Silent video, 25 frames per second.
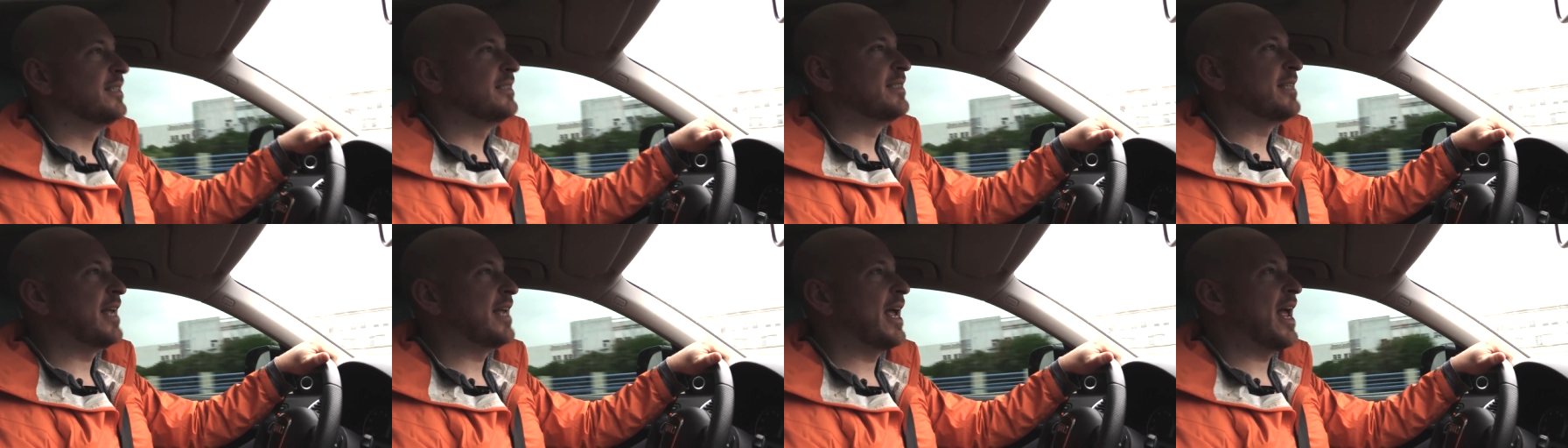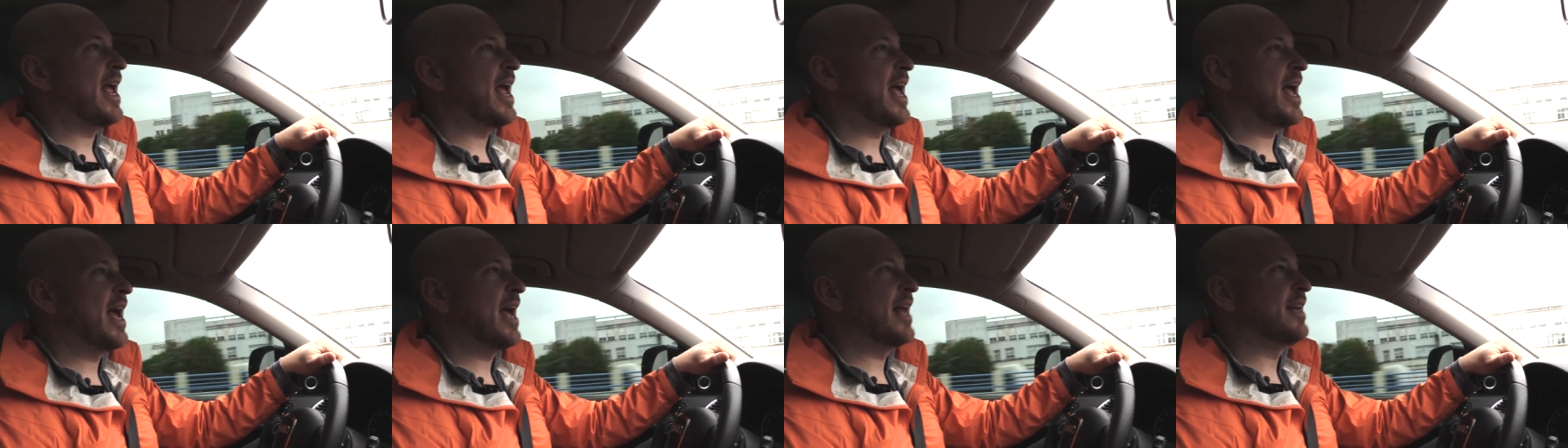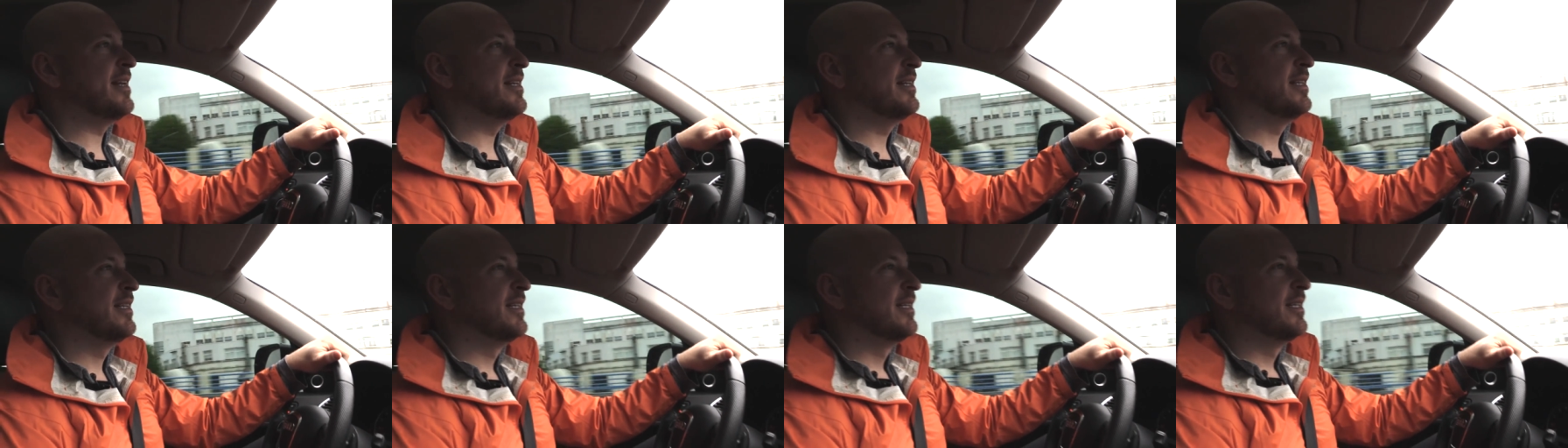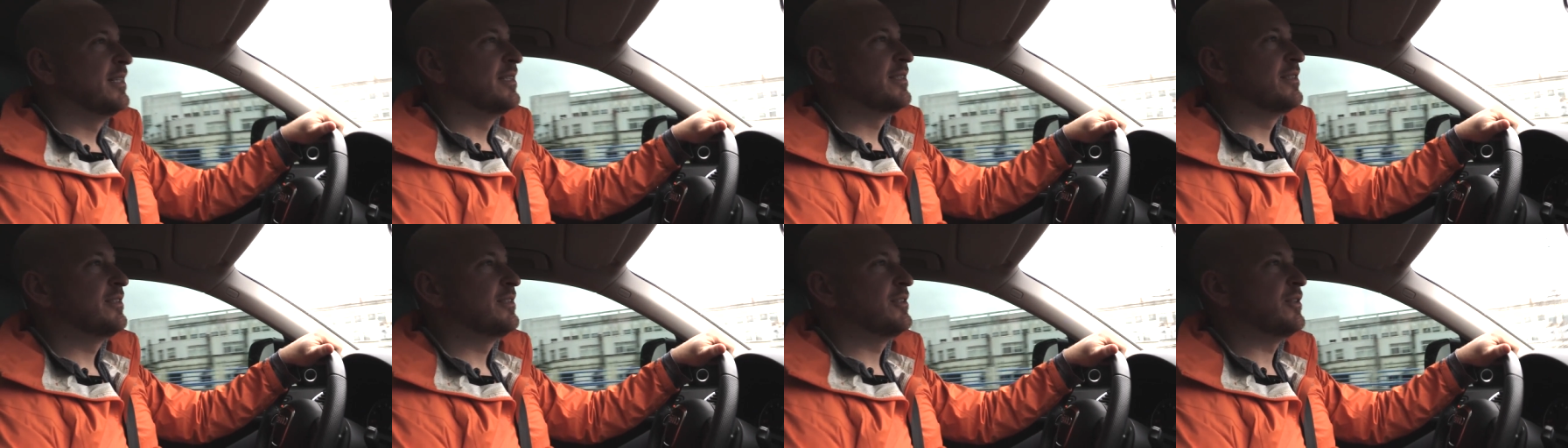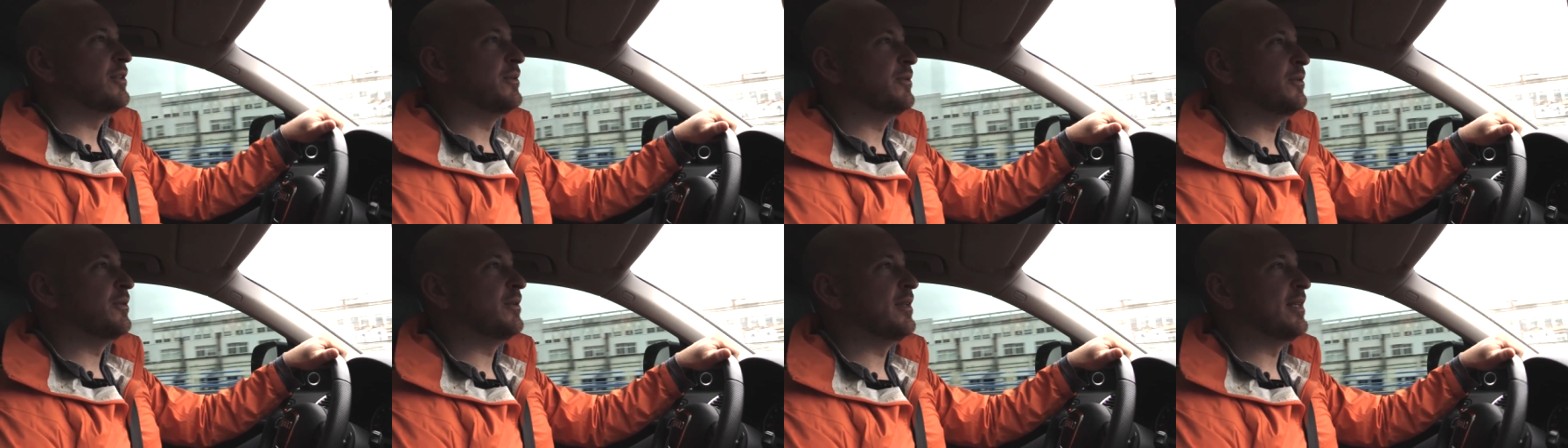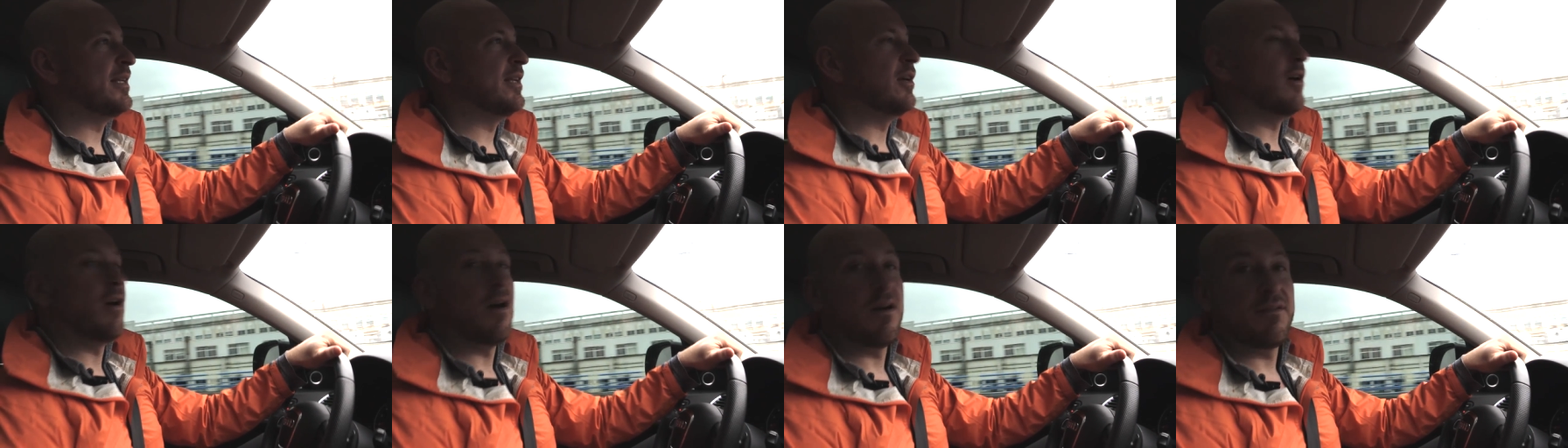to add to
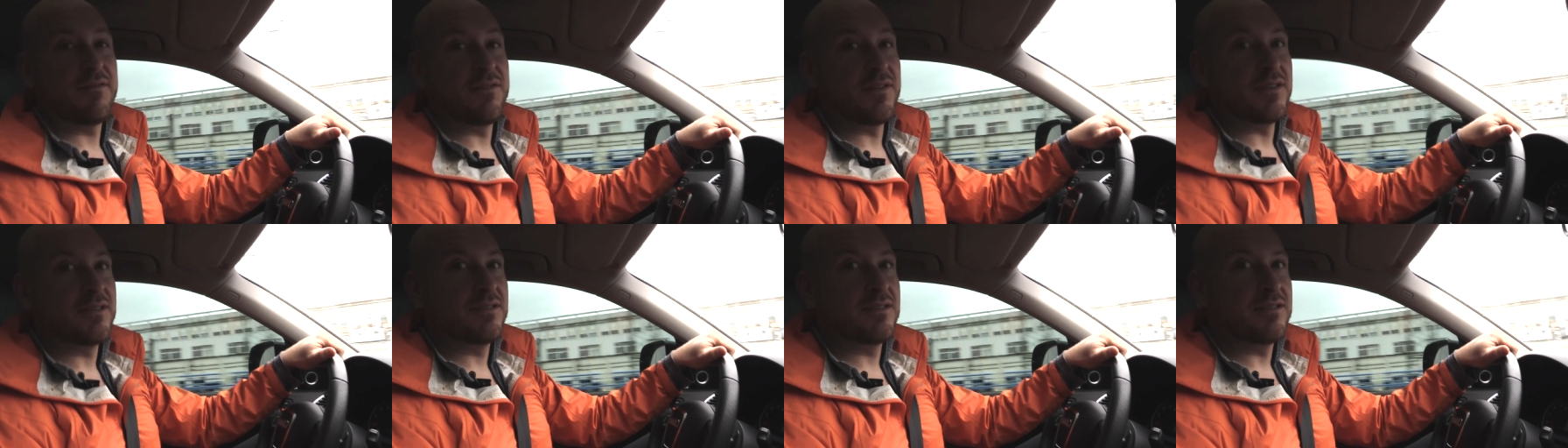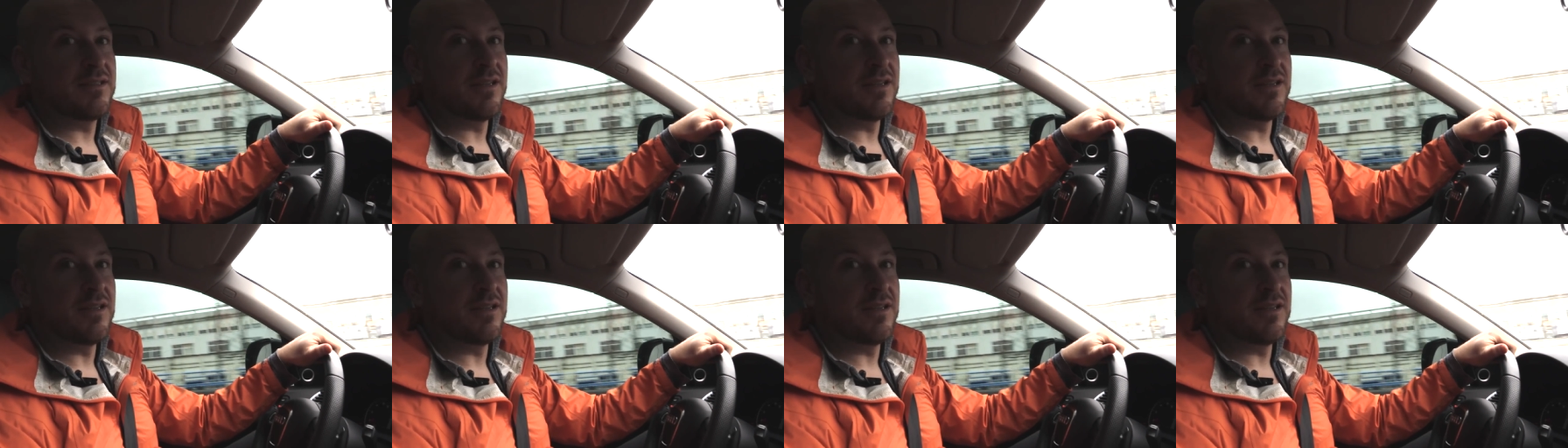the office